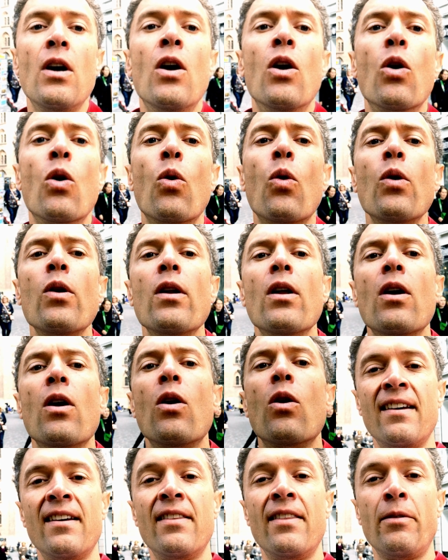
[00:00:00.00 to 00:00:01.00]
Rund.
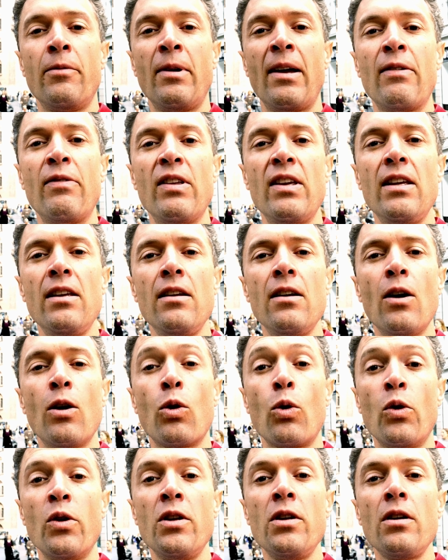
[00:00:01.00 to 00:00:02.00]
Then we have the E,
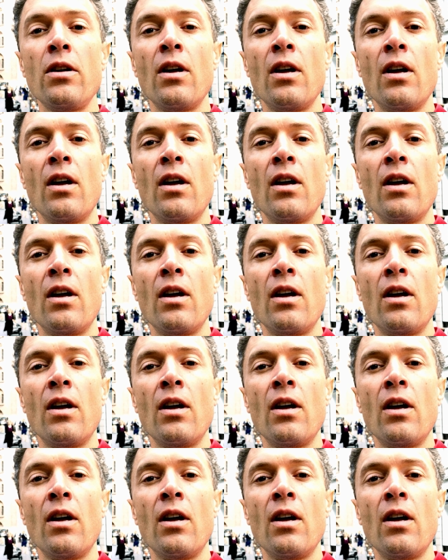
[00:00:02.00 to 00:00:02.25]
runde.